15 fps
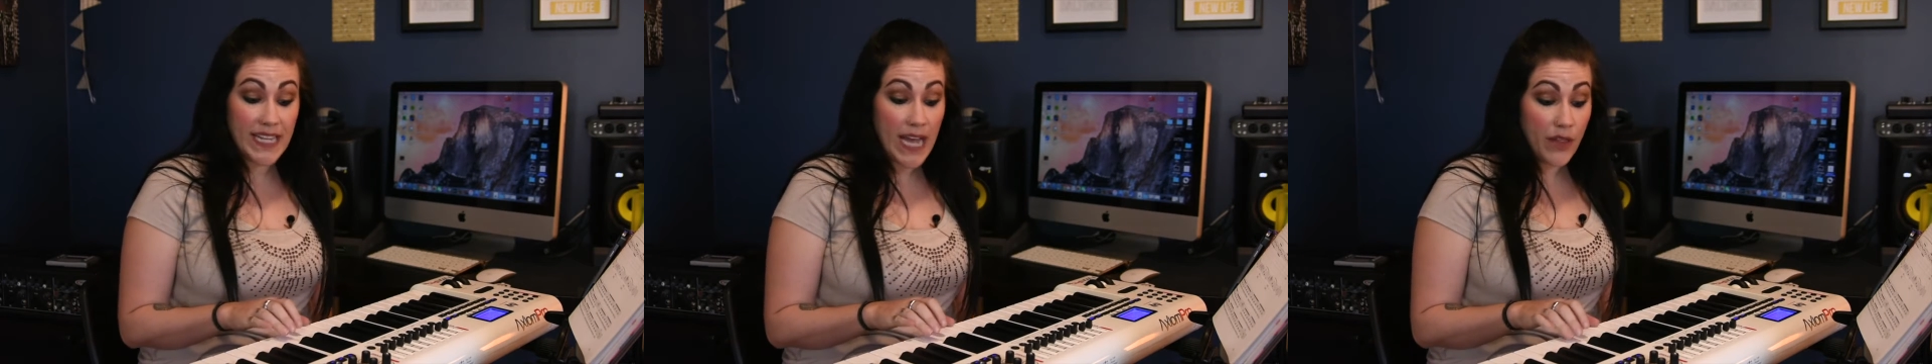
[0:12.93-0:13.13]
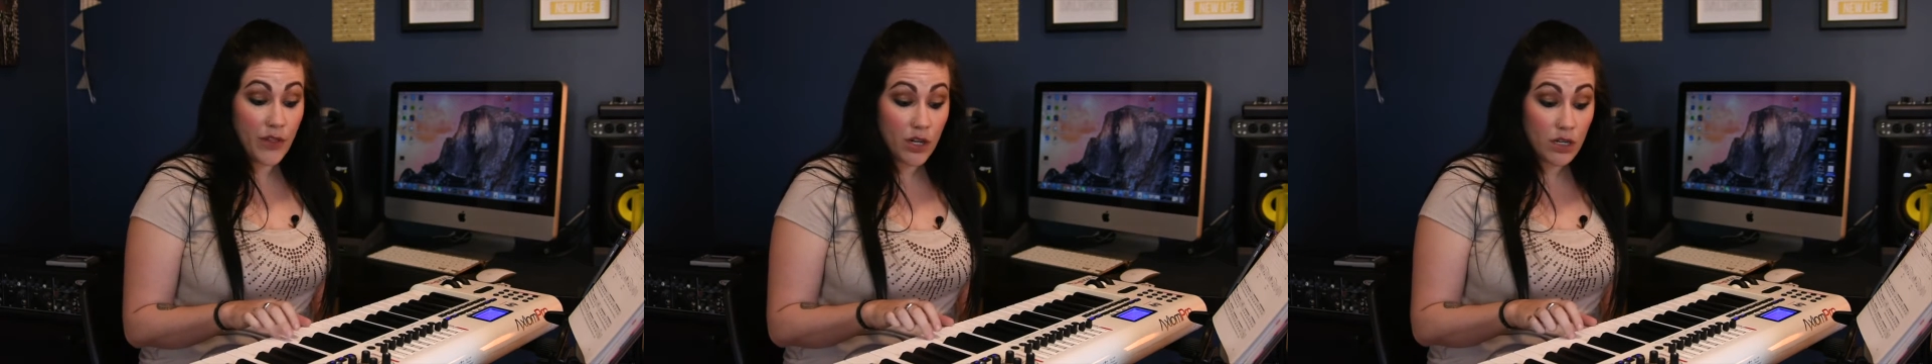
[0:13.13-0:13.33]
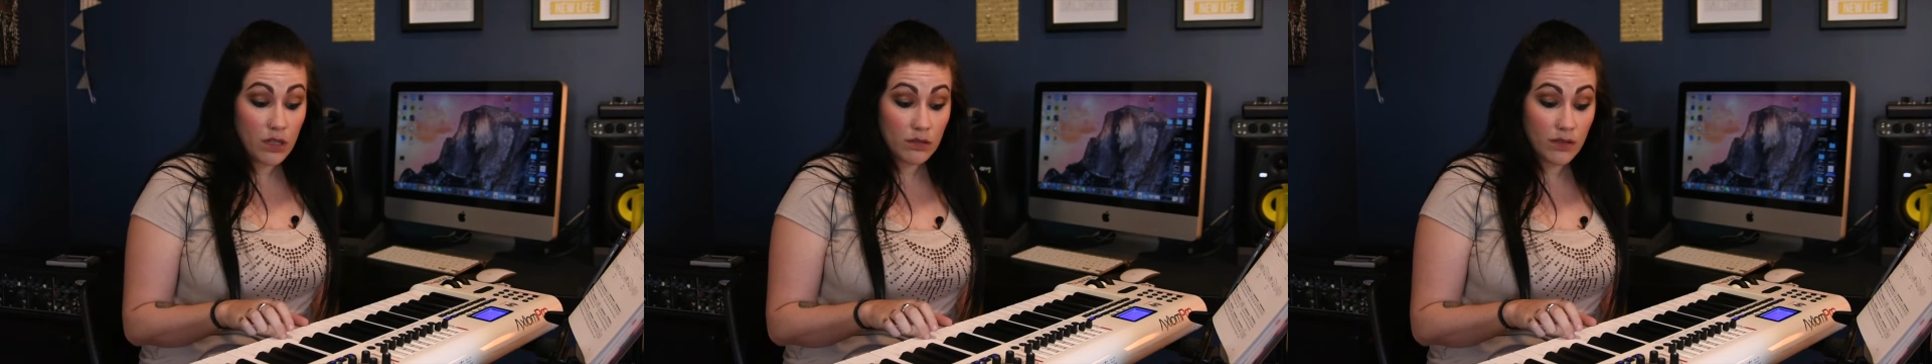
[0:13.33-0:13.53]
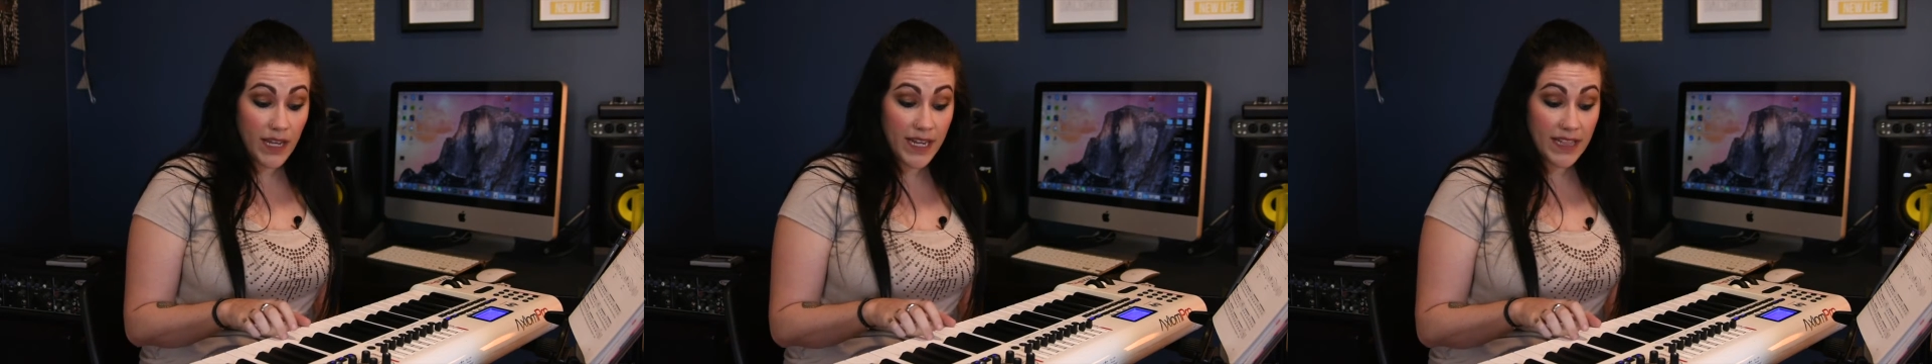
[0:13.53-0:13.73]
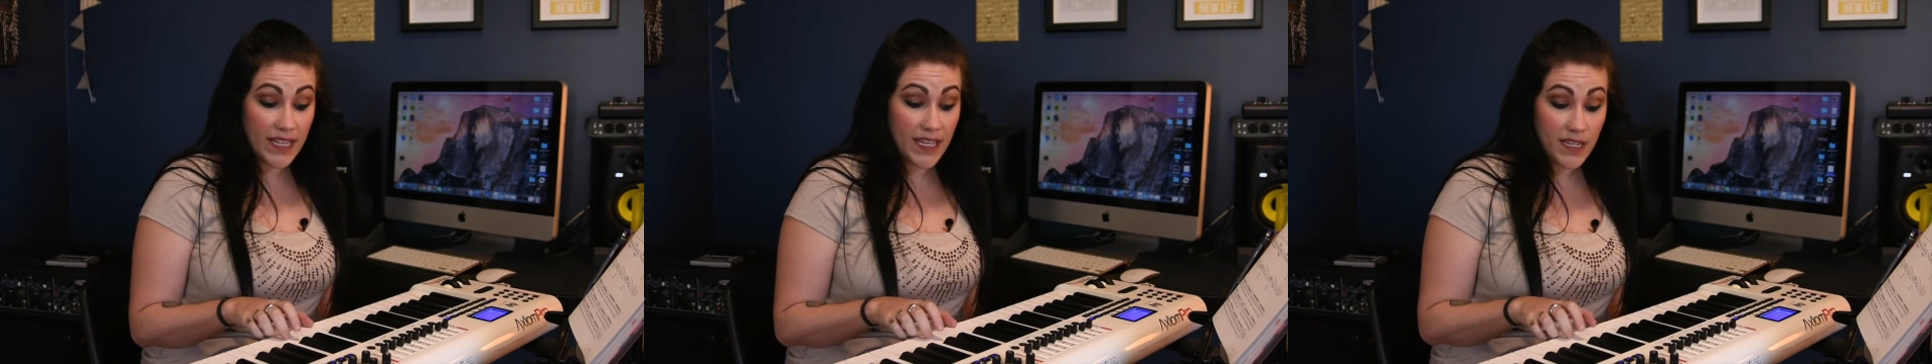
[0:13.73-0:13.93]
together
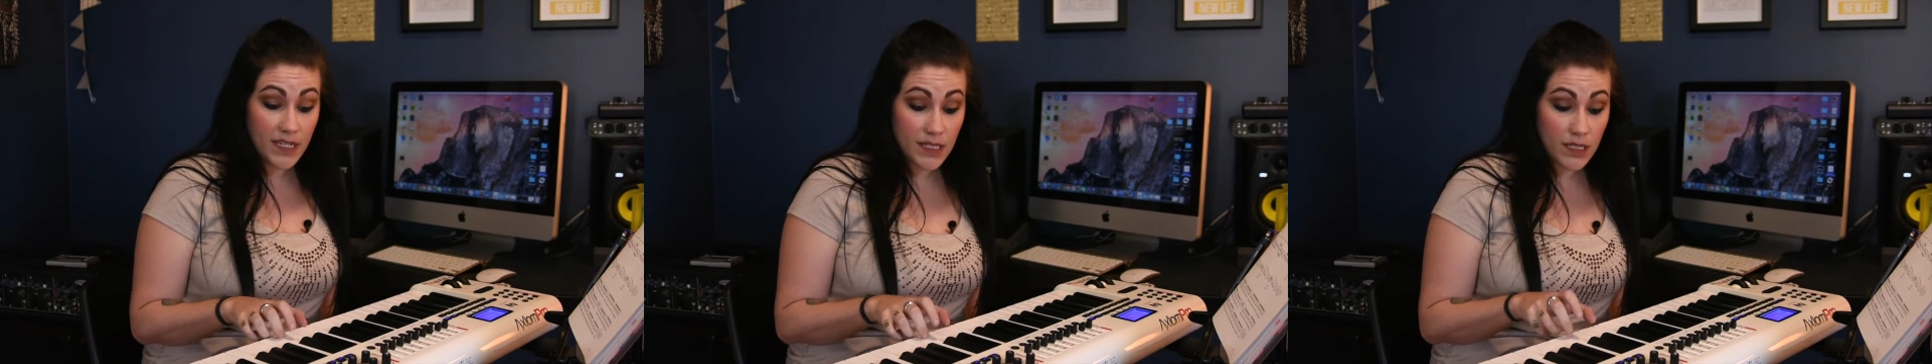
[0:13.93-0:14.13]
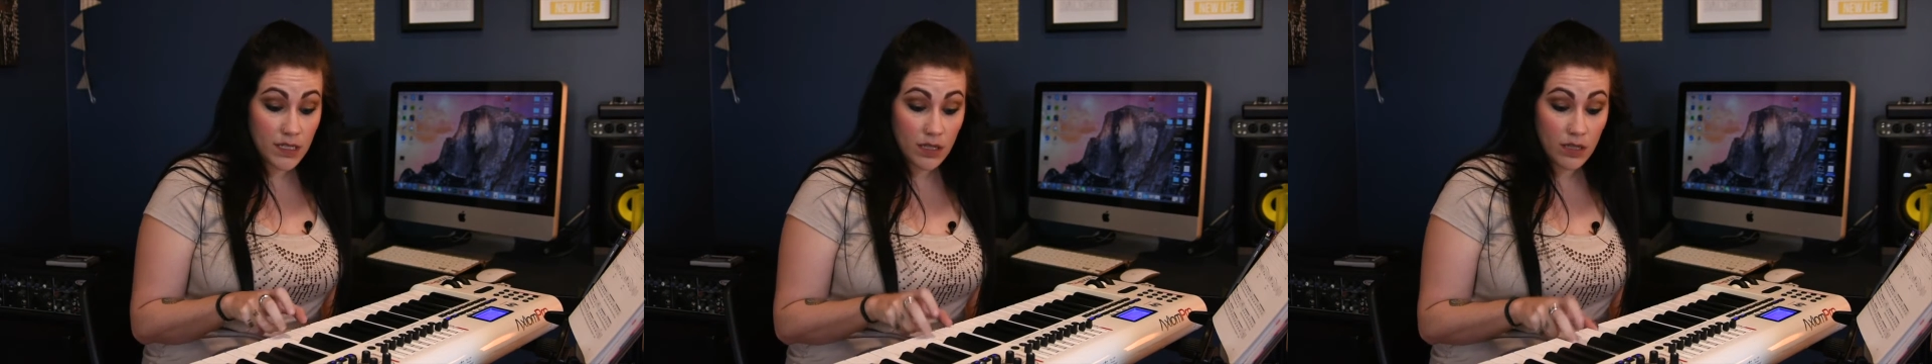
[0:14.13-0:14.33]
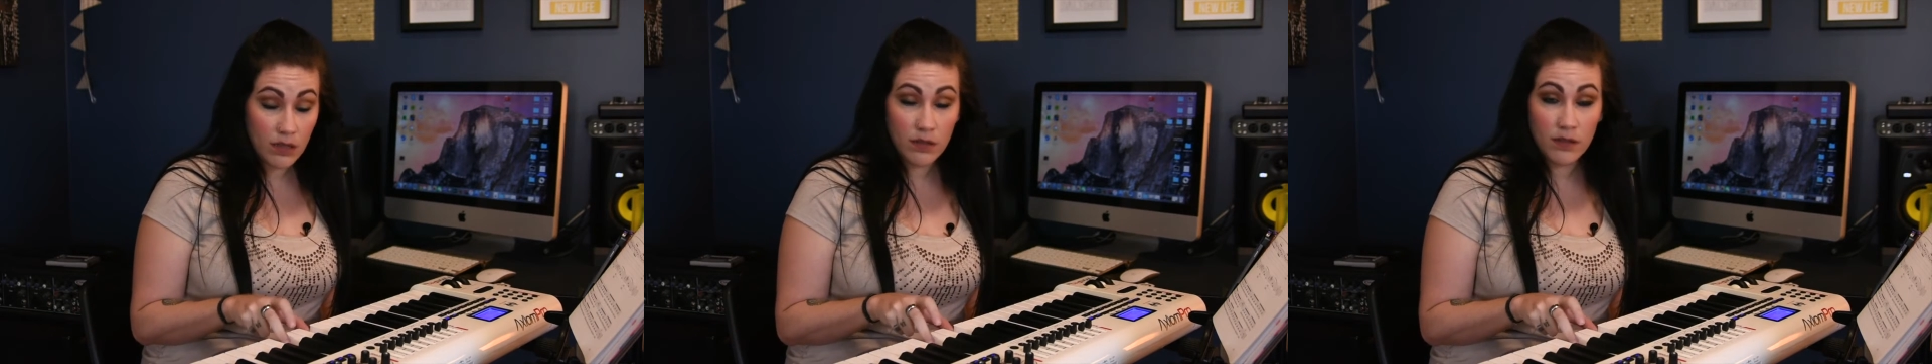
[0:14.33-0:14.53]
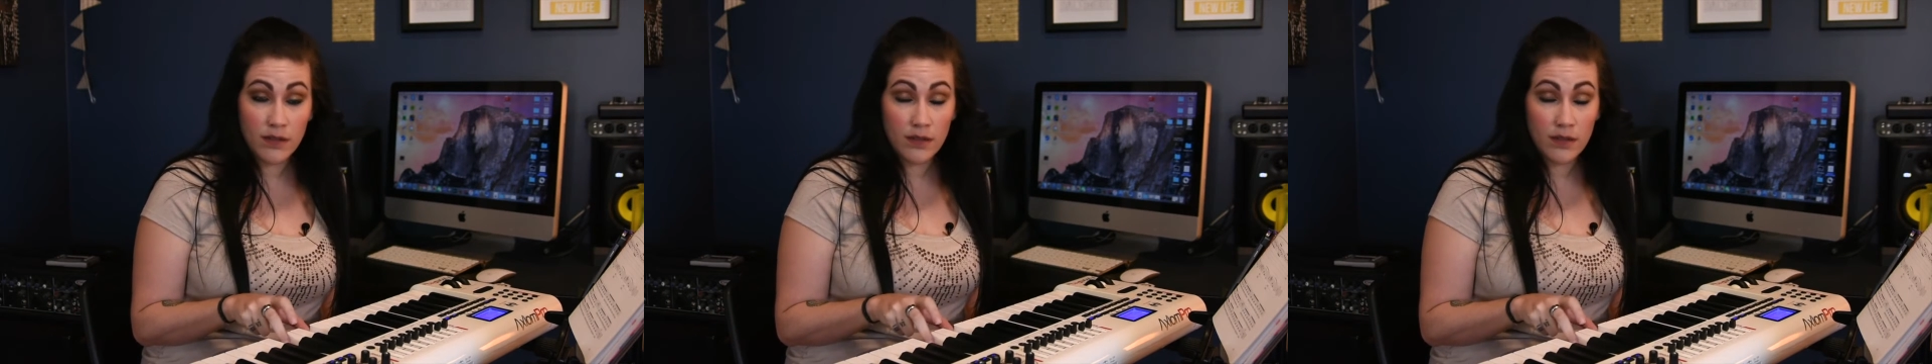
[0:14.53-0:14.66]
like this.